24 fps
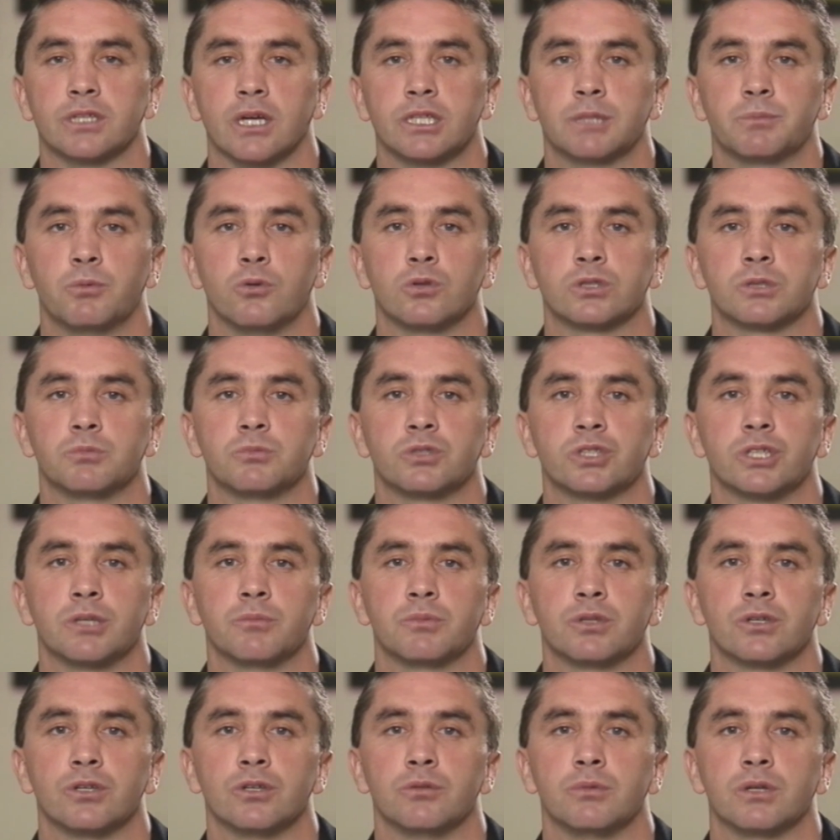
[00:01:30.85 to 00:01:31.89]
sportsmanship
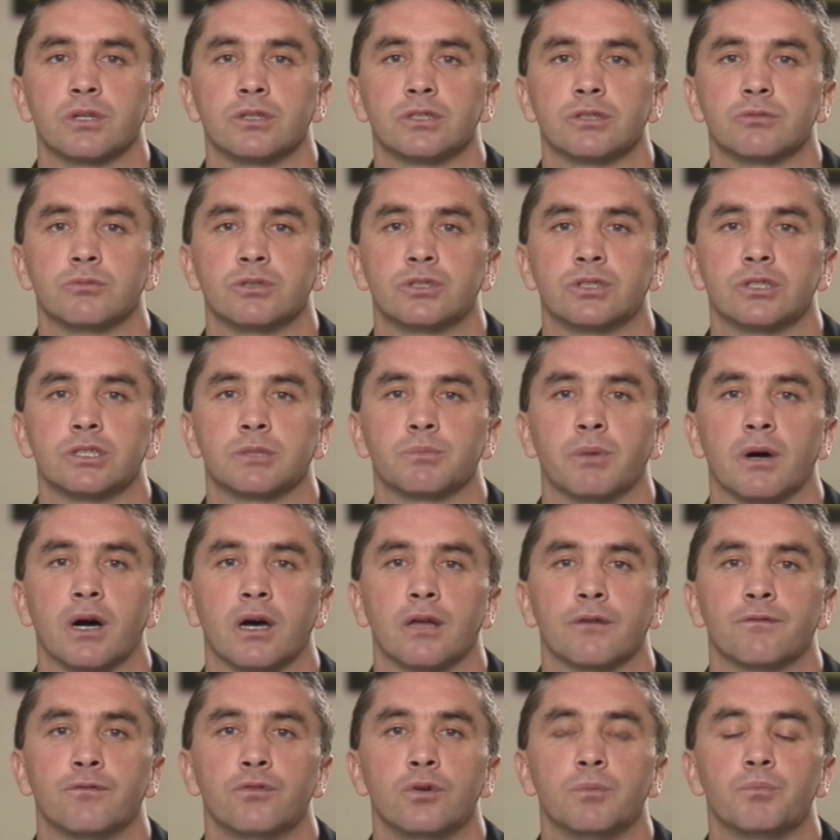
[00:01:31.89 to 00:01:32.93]
too, because it was just part
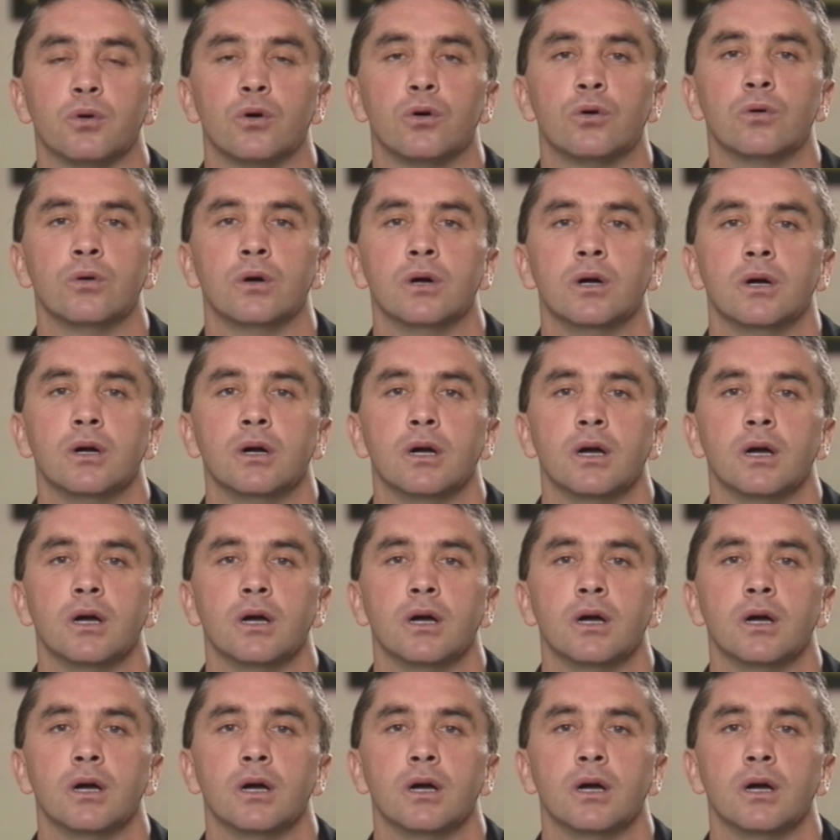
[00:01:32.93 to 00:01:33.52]
of football.